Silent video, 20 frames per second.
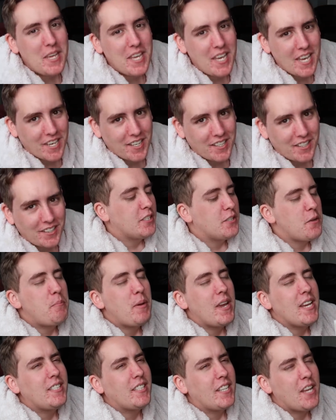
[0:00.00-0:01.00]
me giggle. So
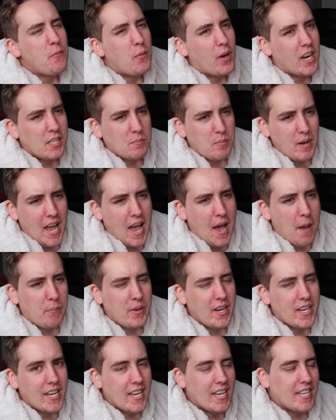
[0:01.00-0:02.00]
basically what has been
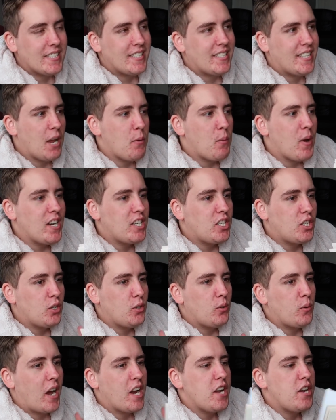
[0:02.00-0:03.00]
happening is they went
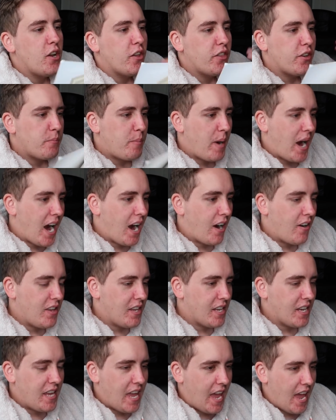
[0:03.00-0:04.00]
to another
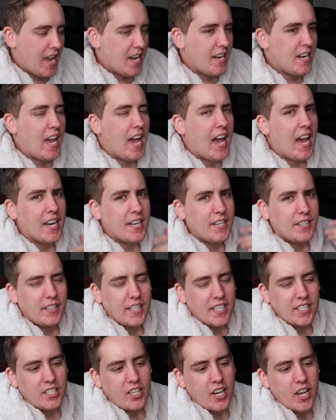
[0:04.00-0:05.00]
party again and
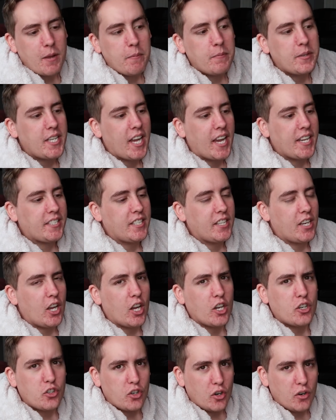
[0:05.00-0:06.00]
this time Tessa
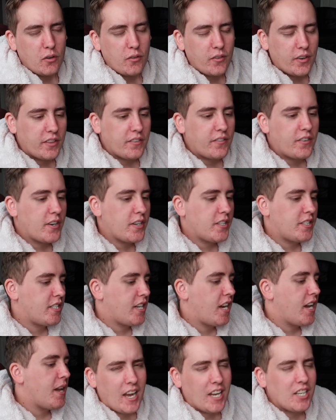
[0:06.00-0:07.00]
got drunk for the first
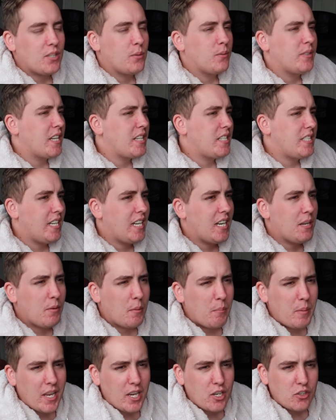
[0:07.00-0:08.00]
time and she was like dealing
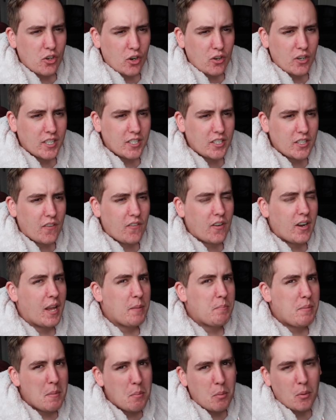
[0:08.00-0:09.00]
with being drunk and stuff and
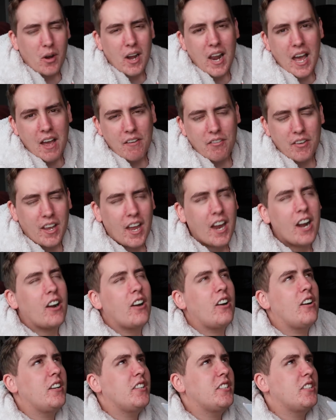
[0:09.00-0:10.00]
like people were laughing at
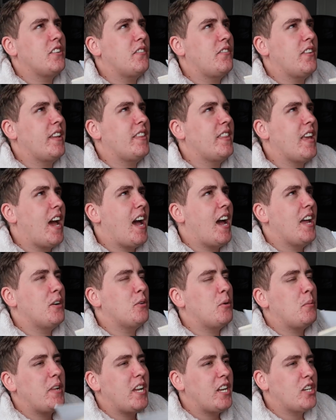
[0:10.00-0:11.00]
her and stuff like that and
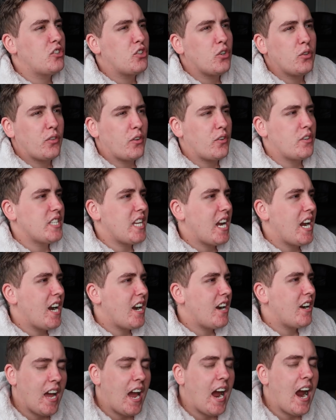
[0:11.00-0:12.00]
they were playing truth or
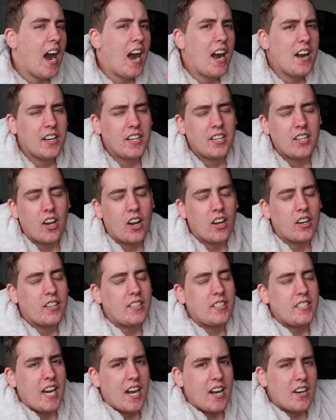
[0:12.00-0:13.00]
dare. Hardin
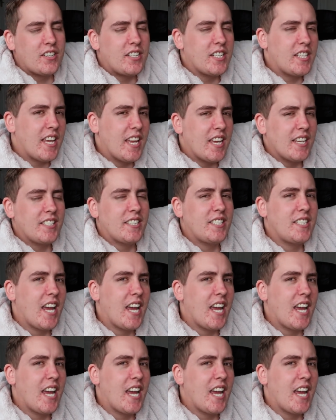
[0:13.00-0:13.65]
got dared to kiss